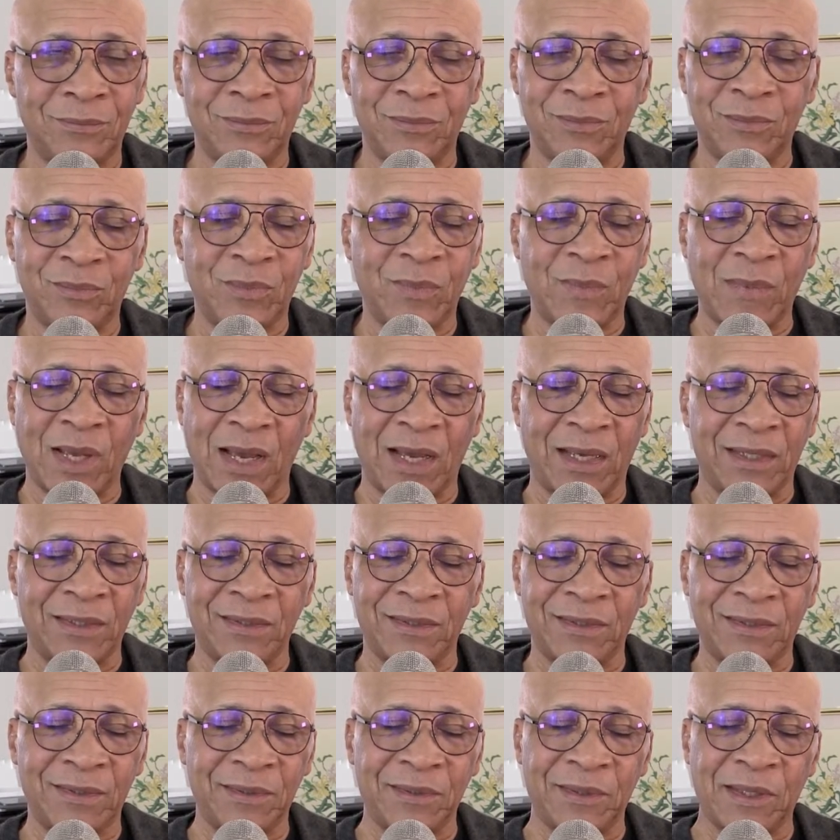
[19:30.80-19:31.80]

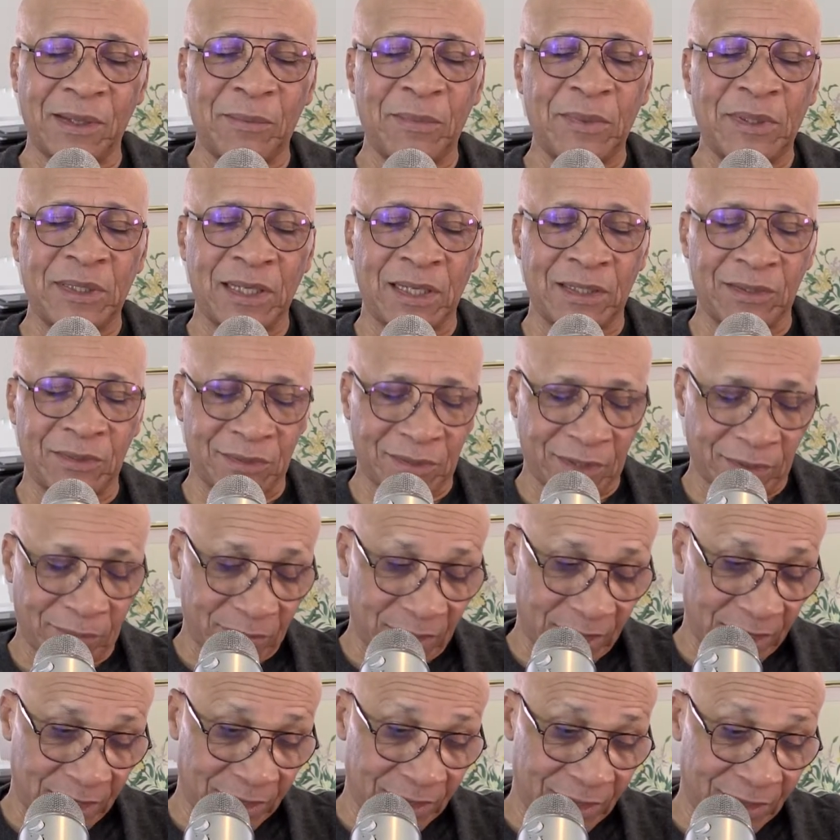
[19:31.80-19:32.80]
Guys, let me tell you
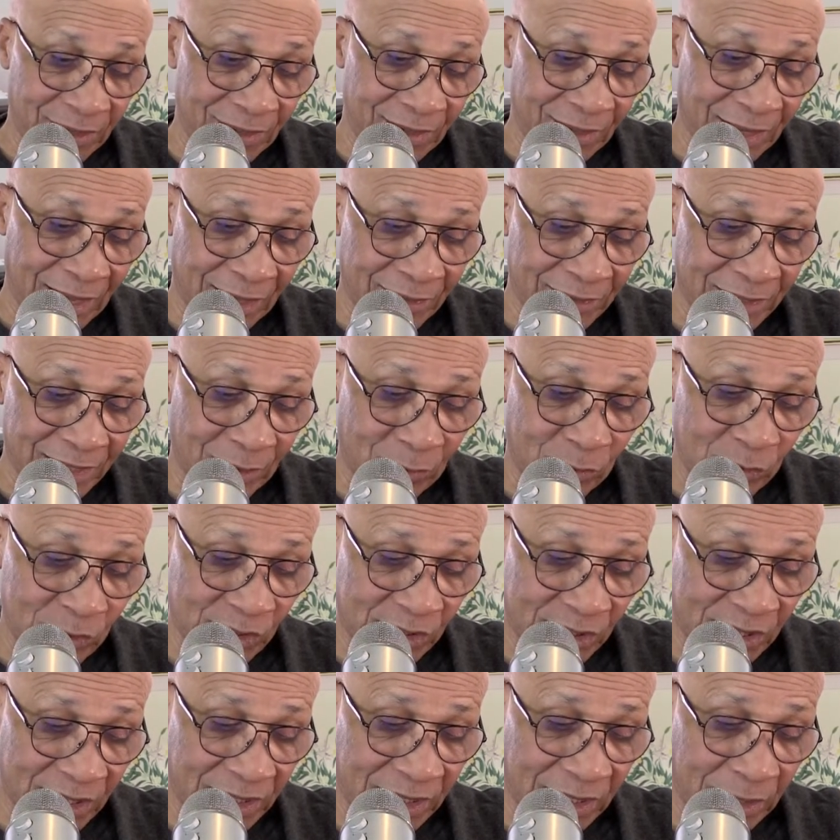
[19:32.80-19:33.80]
something. As I was
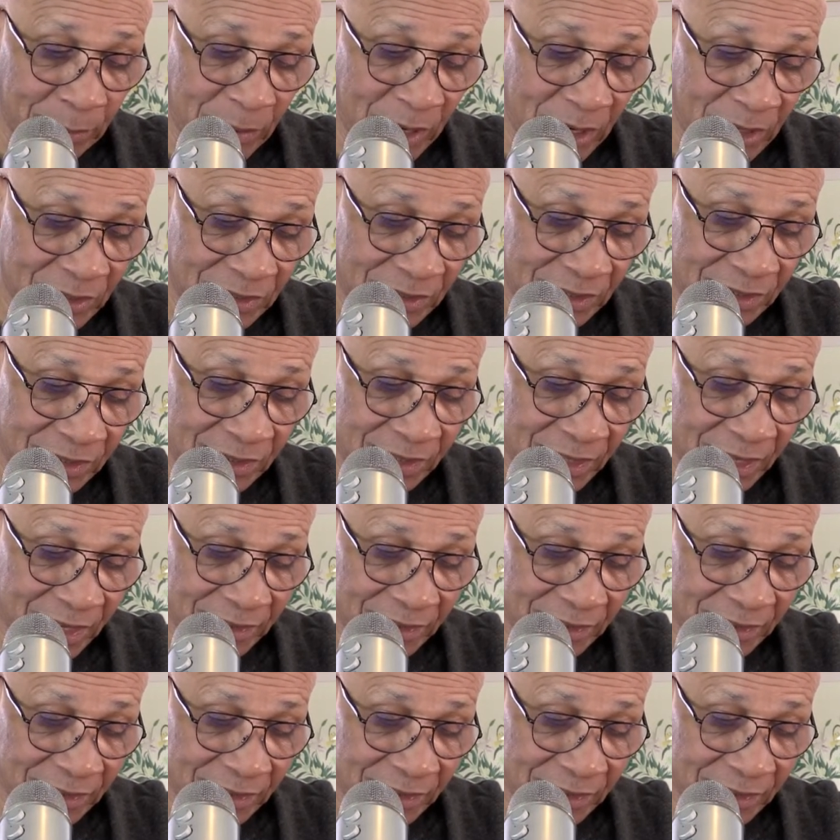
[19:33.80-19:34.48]
thinking about this last